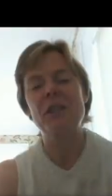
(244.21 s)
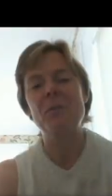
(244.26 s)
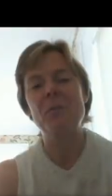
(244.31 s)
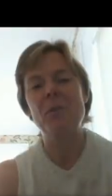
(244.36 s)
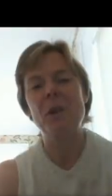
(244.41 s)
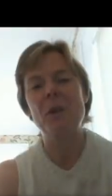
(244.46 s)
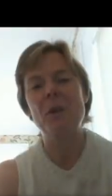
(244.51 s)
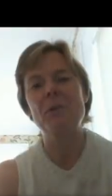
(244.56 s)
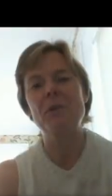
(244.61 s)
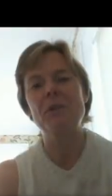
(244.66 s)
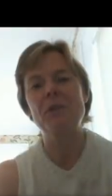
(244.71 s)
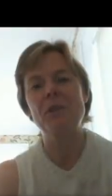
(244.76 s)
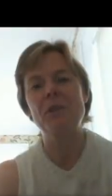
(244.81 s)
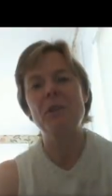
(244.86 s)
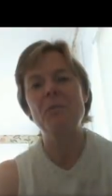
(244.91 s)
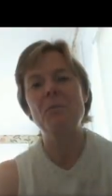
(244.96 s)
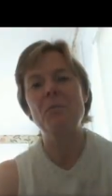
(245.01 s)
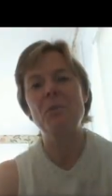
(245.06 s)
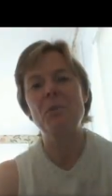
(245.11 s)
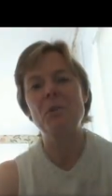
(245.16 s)
that purpose to
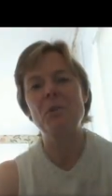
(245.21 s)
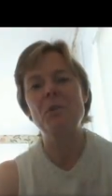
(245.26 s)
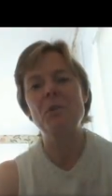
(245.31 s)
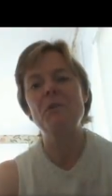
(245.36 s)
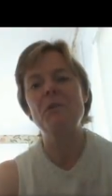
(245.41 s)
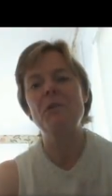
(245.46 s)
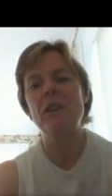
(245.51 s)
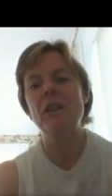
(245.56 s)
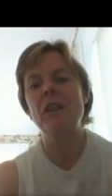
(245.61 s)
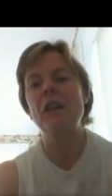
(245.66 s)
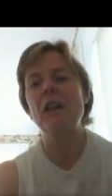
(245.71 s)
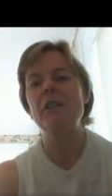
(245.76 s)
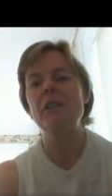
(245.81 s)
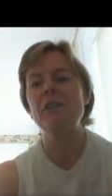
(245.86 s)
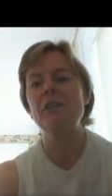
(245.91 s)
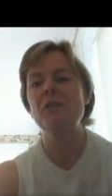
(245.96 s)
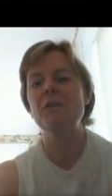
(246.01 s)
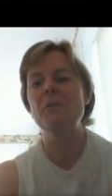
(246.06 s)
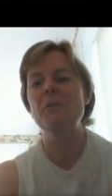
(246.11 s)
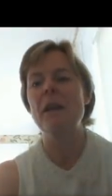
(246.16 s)
improve the
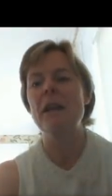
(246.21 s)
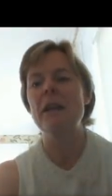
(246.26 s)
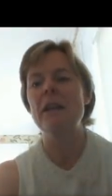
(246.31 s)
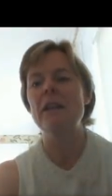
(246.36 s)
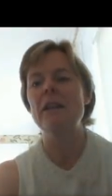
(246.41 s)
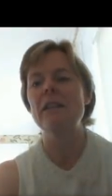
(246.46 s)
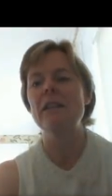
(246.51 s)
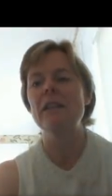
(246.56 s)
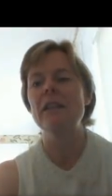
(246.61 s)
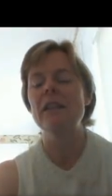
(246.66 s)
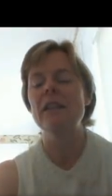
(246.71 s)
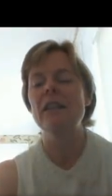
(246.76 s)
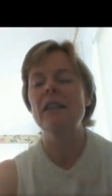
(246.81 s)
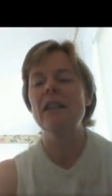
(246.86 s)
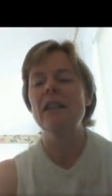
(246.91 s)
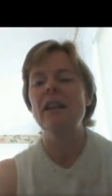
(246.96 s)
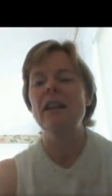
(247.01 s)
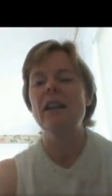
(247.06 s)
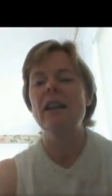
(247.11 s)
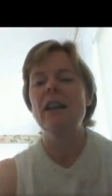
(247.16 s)
lives of many.
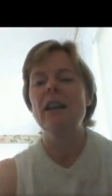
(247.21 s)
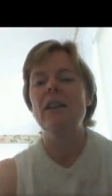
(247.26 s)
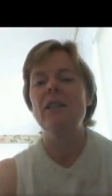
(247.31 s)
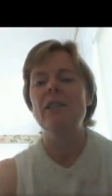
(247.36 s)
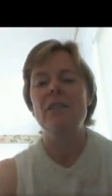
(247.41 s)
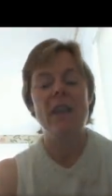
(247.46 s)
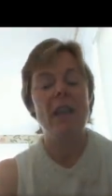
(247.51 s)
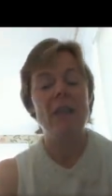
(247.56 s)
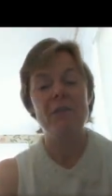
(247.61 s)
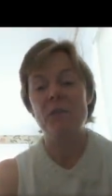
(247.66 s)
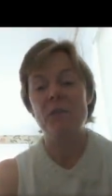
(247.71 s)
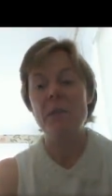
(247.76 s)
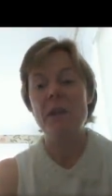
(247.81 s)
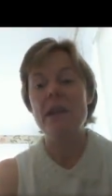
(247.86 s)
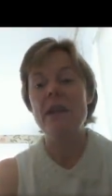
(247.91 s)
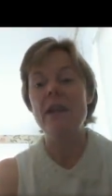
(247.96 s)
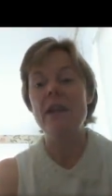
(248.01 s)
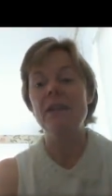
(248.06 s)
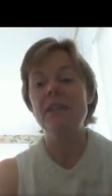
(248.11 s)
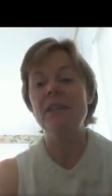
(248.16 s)
That for
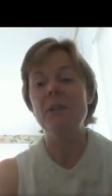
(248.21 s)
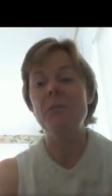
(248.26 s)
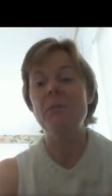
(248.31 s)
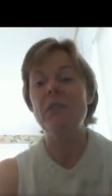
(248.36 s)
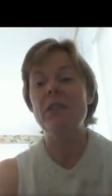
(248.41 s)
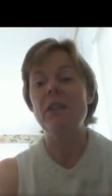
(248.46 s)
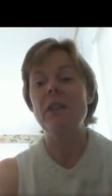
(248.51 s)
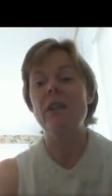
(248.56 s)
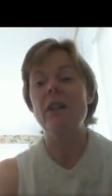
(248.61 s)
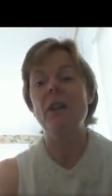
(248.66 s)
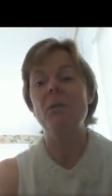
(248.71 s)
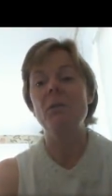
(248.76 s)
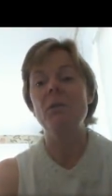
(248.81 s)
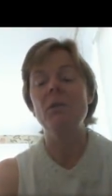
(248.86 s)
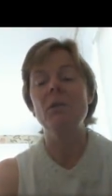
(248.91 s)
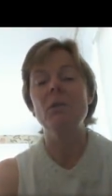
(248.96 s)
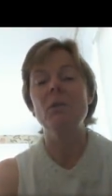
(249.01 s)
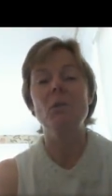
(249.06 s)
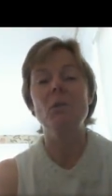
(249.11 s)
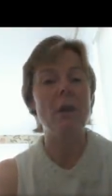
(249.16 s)
me is something I
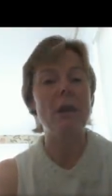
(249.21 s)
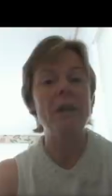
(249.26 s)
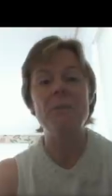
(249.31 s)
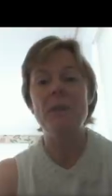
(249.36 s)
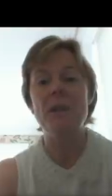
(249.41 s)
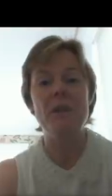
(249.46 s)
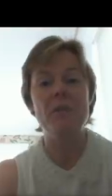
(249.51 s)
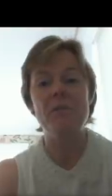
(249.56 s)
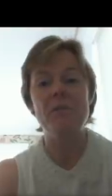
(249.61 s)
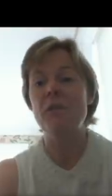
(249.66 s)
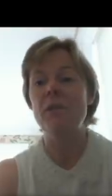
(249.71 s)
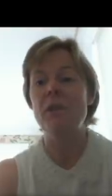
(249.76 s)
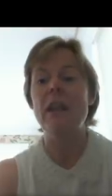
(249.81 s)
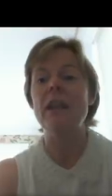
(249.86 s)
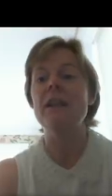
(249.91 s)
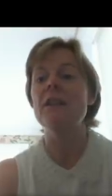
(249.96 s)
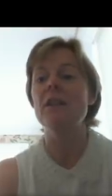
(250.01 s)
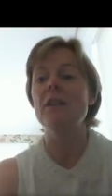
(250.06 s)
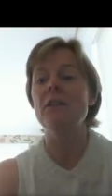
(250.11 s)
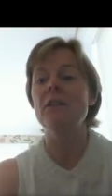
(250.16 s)
will always be
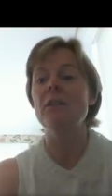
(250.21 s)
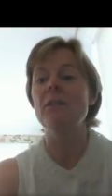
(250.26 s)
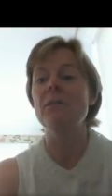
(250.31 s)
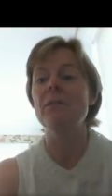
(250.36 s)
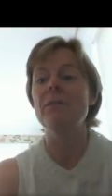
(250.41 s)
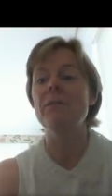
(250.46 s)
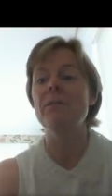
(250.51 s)
reflecting on.